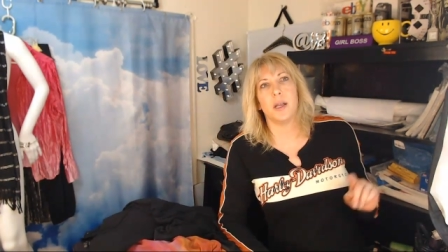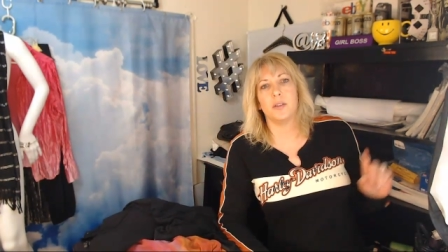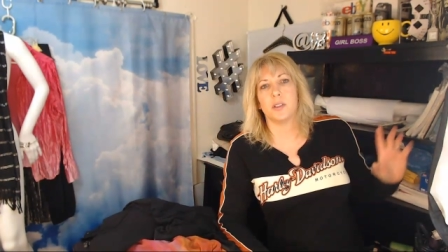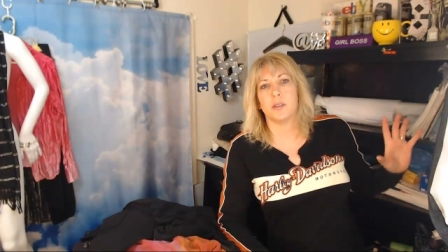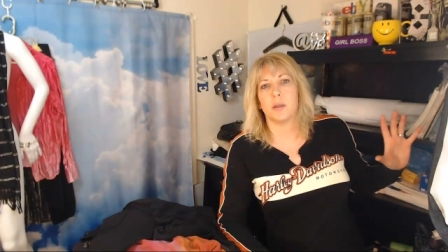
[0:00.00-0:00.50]

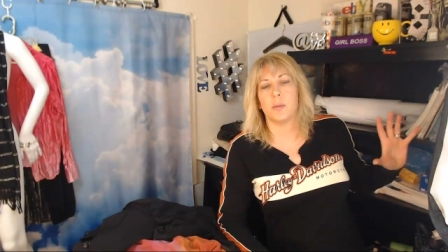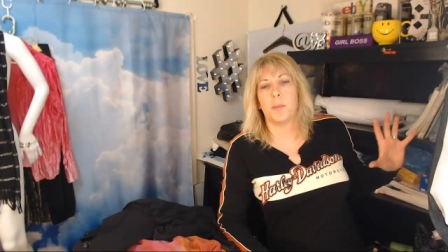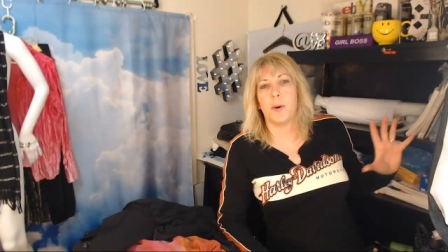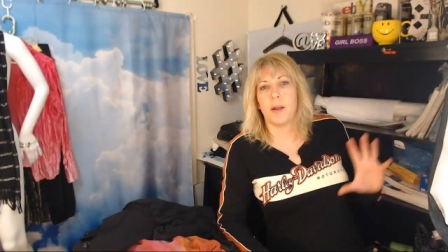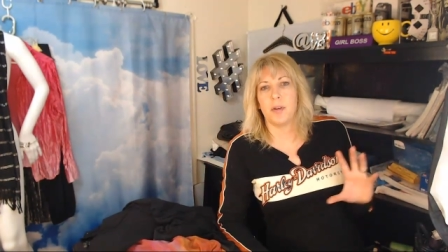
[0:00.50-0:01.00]
and just
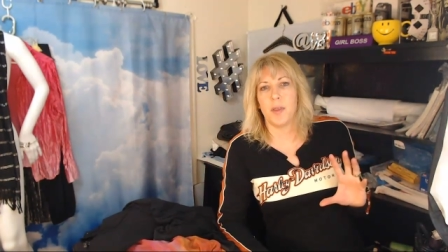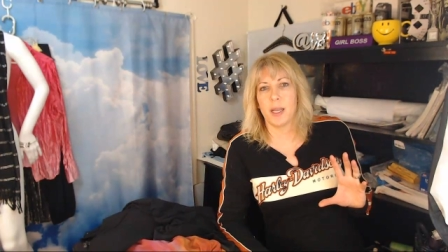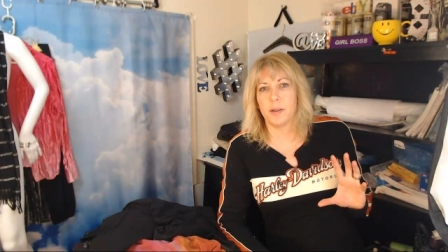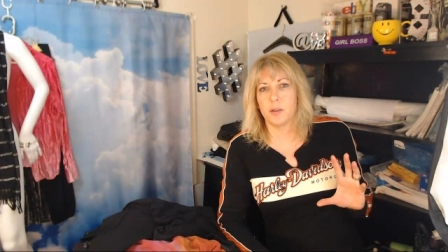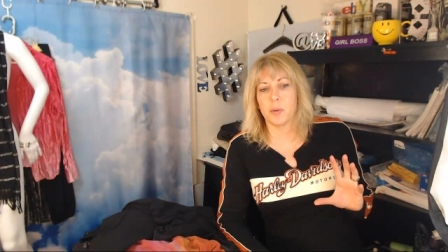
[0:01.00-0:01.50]
put
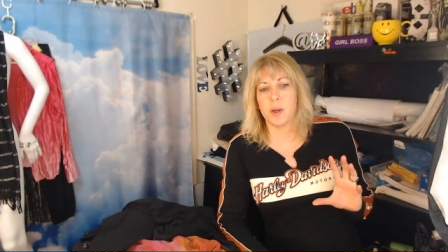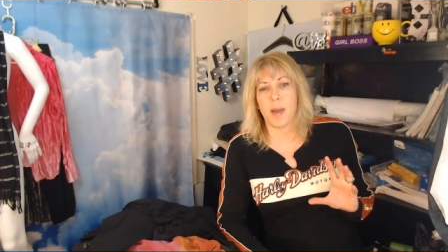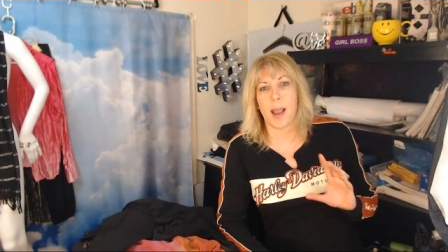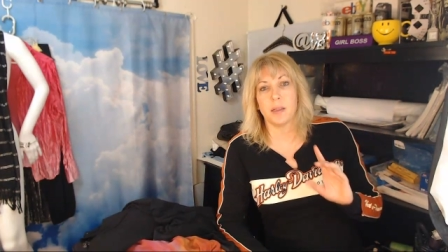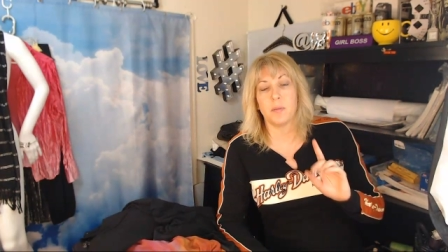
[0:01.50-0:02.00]
everything in the jewelry
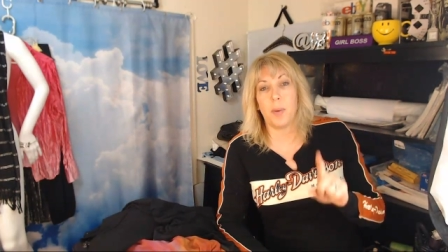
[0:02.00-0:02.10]
bags.